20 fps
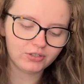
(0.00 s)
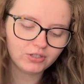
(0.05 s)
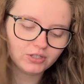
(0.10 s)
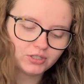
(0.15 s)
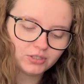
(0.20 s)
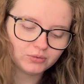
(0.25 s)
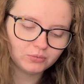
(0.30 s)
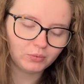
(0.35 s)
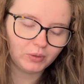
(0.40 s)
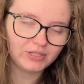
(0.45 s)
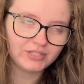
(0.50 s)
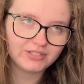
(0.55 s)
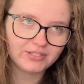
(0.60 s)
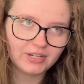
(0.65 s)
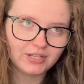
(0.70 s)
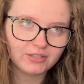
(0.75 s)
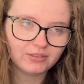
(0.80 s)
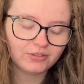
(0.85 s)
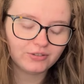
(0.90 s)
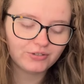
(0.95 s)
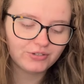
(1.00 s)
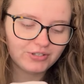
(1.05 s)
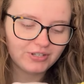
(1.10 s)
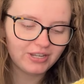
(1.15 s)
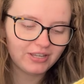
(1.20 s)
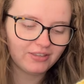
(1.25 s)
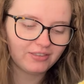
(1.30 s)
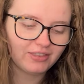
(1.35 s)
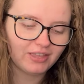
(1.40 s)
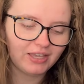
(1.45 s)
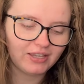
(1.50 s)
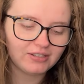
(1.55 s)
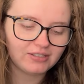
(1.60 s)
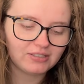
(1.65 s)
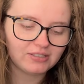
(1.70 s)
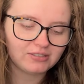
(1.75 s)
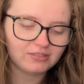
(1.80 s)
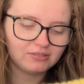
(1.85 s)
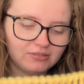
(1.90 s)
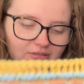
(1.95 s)
on Wednesday and Thursday
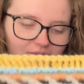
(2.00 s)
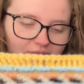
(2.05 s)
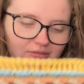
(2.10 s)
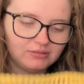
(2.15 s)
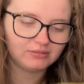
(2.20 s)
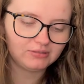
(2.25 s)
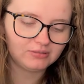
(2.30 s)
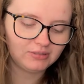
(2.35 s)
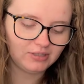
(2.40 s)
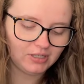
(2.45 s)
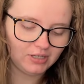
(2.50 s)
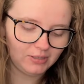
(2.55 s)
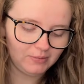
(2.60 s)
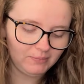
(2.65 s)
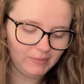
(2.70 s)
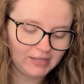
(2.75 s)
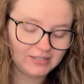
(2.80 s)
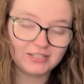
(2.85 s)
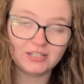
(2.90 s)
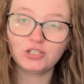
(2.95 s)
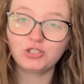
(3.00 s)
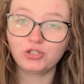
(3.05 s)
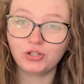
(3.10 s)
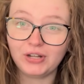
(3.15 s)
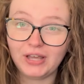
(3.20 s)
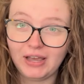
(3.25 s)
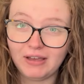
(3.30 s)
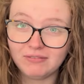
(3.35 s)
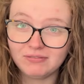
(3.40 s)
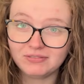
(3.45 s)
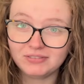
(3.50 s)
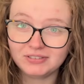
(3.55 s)
as I should have.